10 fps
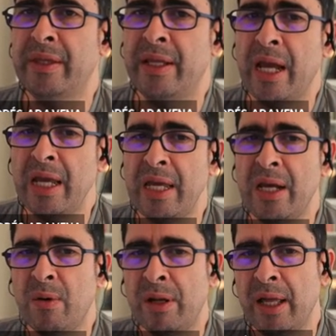K
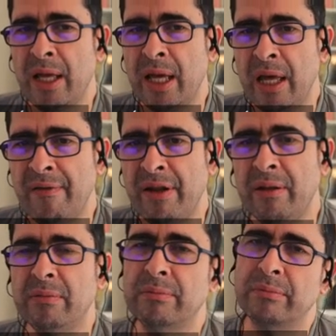equal
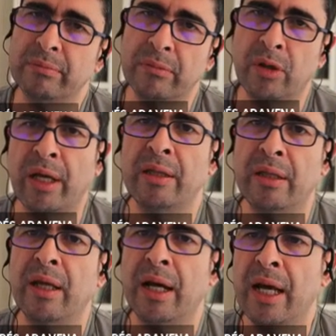11, okay,
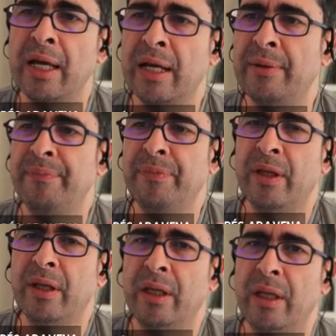I can.
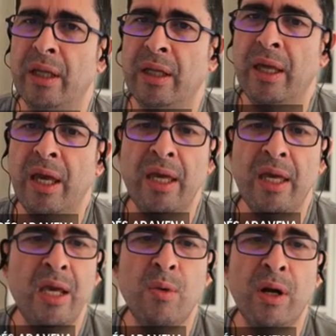K
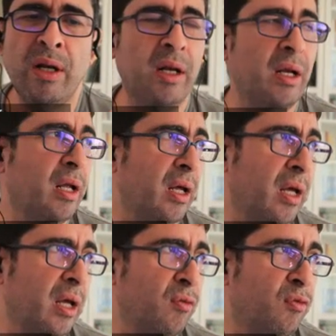equal
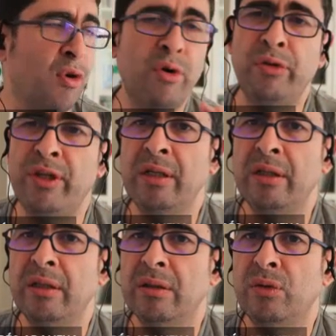
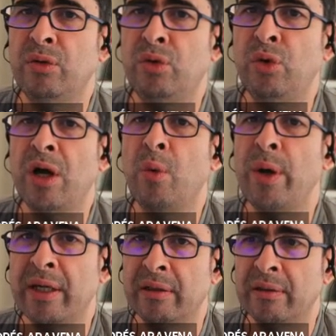14 took a
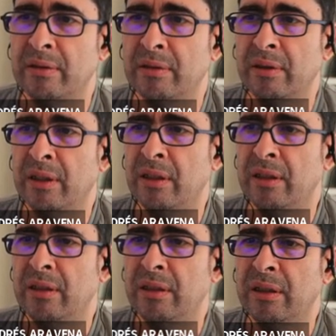week.
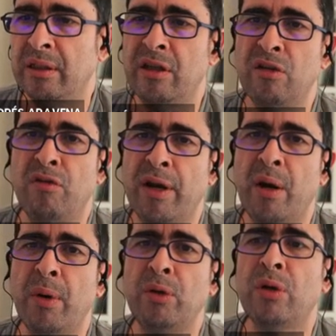Instead of an
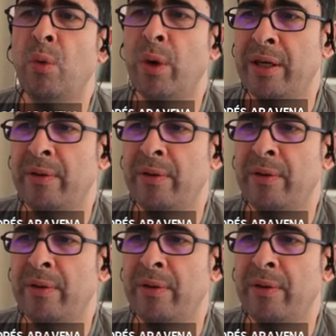hour, took a week.